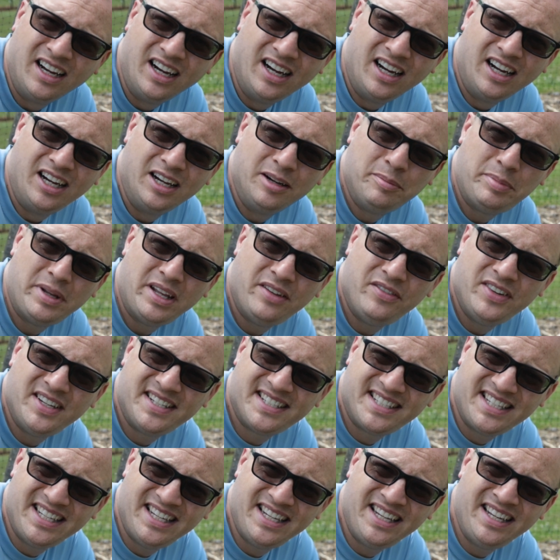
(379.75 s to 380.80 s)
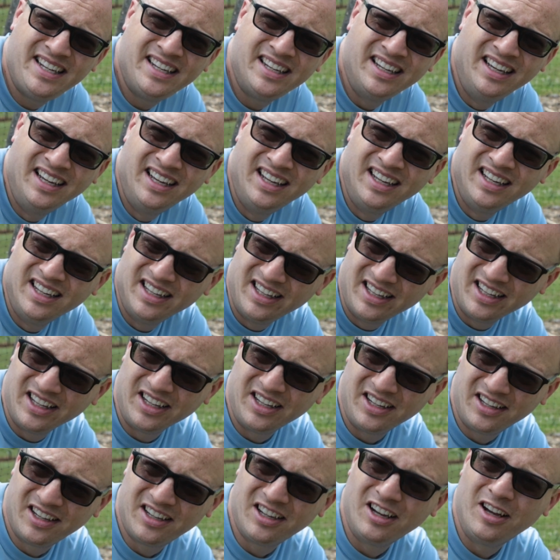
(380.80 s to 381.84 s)
uh, PVC
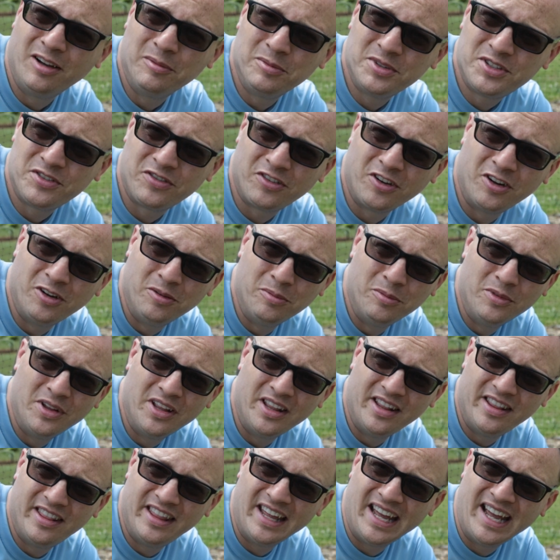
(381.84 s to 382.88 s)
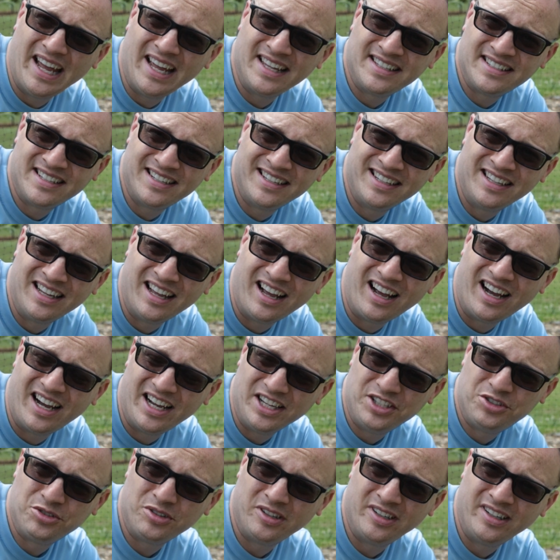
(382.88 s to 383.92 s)
comes from that
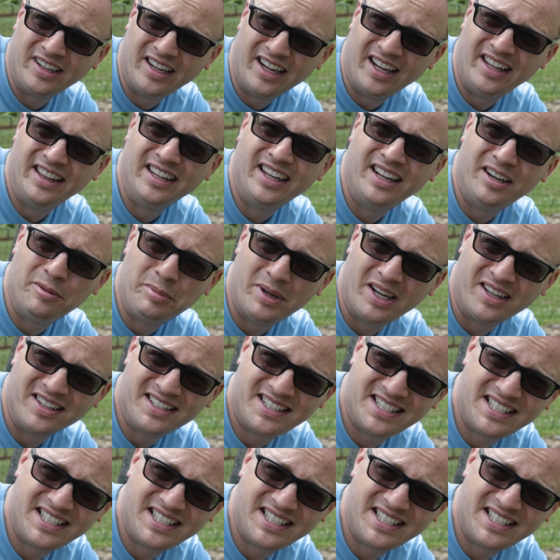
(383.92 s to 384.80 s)
hydrant and then about